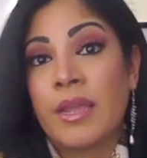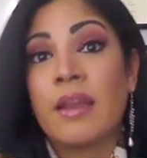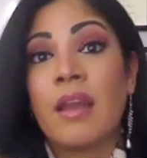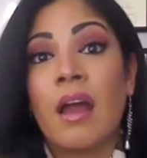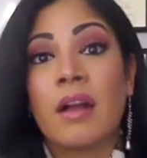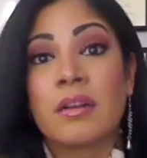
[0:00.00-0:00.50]

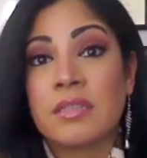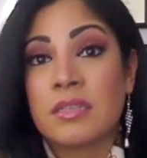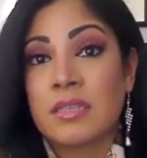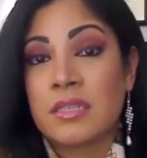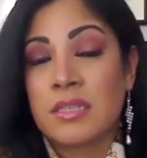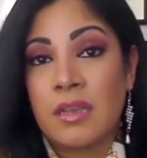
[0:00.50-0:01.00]
cannot
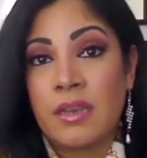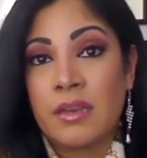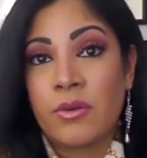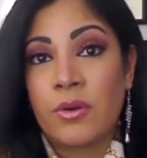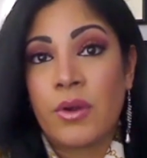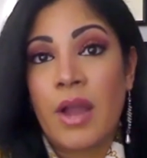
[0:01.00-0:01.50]

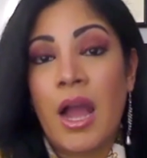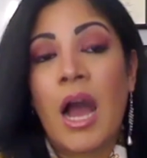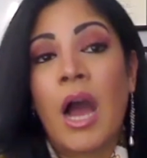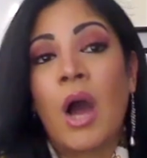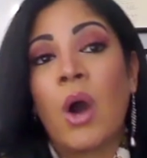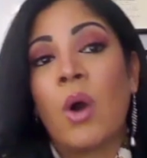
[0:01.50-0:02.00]
succeed or
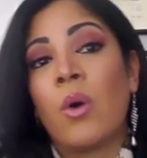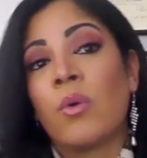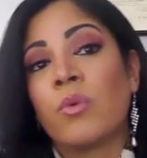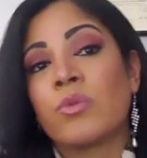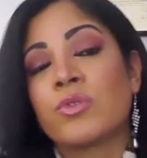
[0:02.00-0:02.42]
how